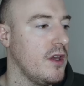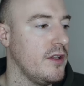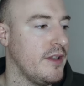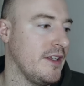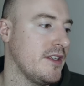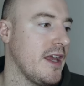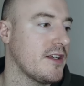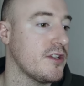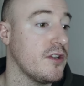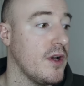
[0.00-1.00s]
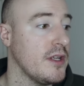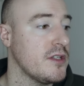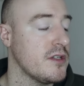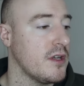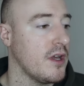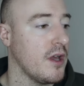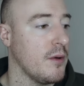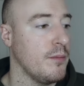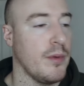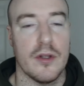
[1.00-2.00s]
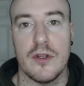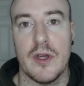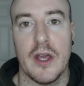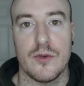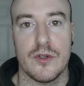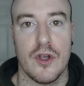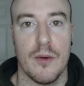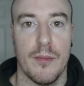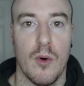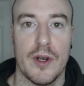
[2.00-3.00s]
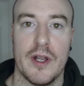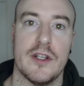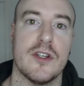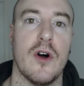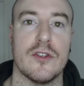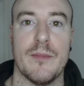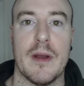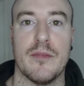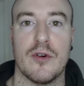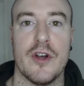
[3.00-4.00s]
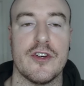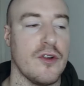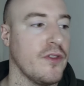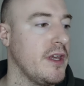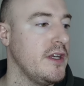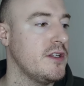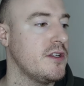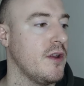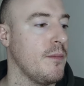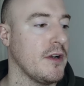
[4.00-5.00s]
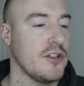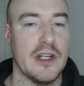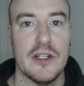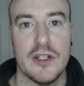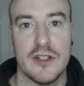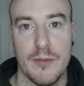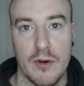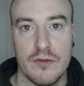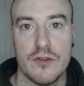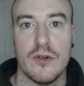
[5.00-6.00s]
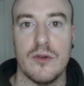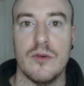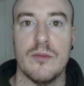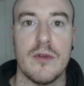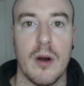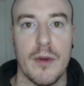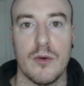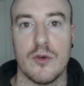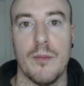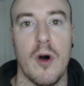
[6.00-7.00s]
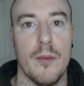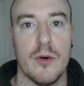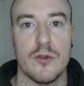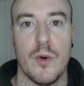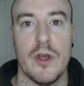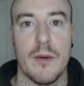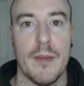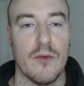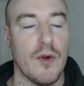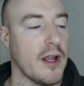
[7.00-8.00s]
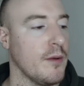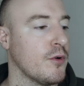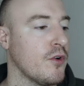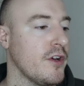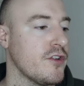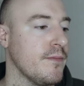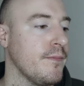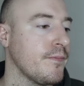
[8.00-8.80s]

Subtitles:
Decent exercise, but you get to a certain point and it's hard to make progression on these. You know, much easier to move to dumbbells or barbells where you can make regular progression.